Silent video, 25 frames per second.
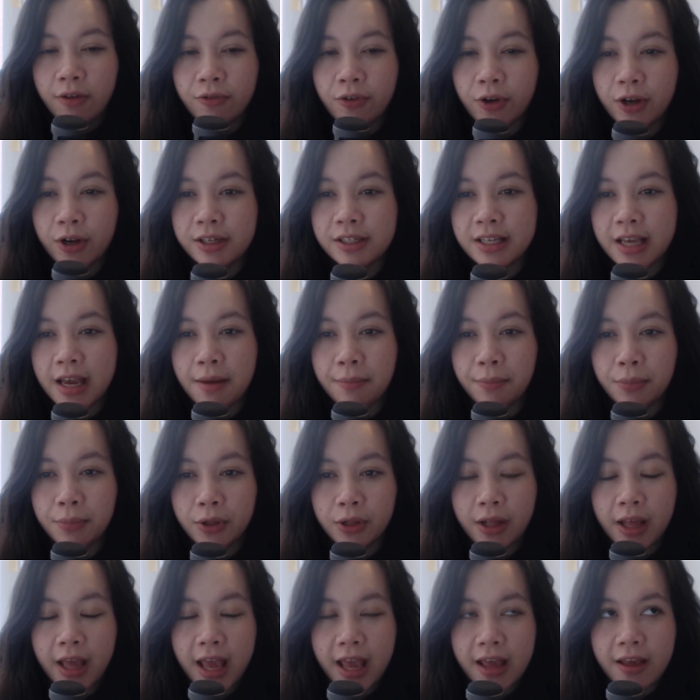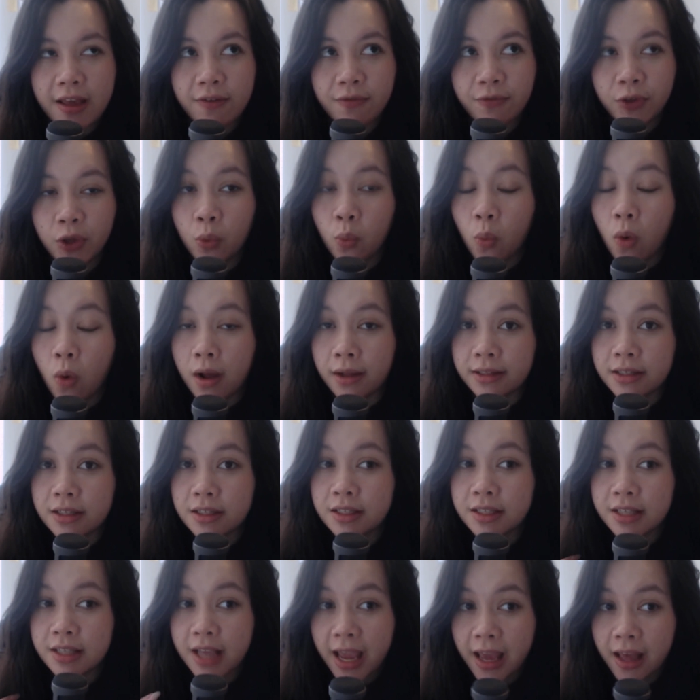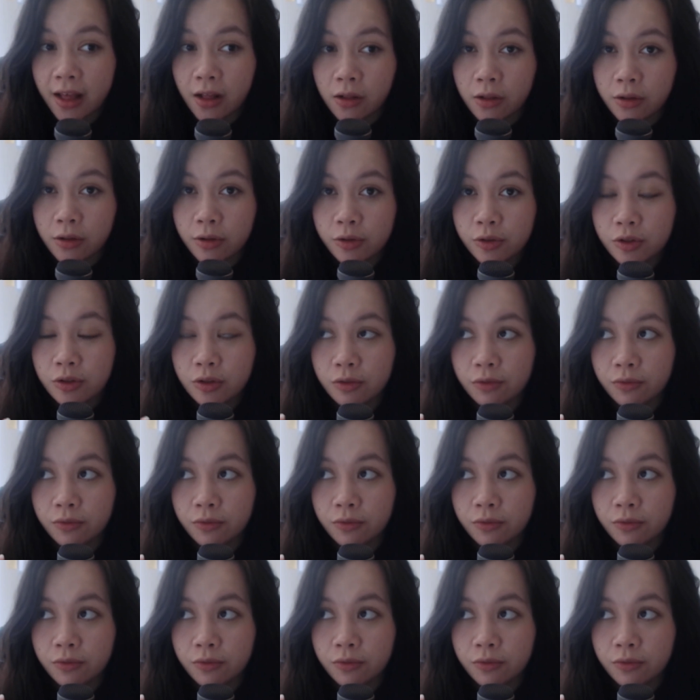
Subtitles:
For example, if you want sales